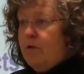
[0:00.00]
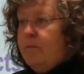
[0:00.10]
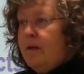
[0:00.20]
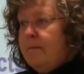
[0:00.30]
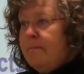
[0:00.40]

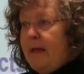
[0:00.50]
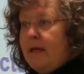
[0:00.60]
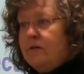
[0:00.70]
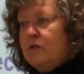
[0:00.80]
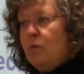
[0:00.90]
You'd be
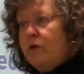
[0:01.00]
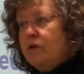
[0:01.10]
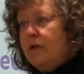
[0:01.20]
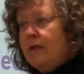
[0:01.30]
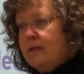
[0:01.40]
amazed at
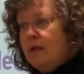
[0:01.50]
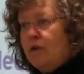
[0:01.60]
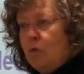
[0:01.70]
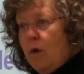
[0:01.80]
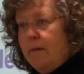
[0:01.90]
what you can get done
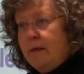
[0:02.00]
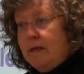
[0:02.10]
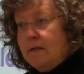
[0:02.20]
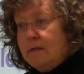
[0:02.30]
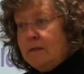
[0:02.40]
in 20
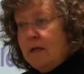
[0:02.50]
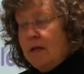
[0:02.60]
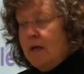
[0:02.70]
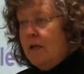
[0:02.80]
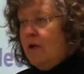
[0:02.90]
minutes,
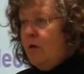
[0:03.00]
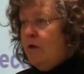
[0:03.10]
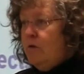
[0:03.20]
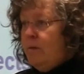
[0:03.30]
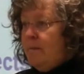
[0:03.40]
you know,
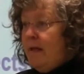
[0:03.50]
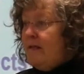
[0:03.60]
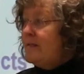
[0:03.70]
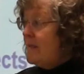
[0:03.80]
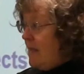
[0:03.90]
and you'd be
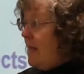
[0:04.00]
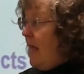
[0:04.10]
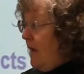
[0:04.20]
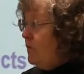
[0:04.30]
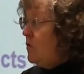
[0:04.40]
amazed that then
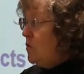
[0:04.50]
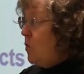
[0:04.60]
after the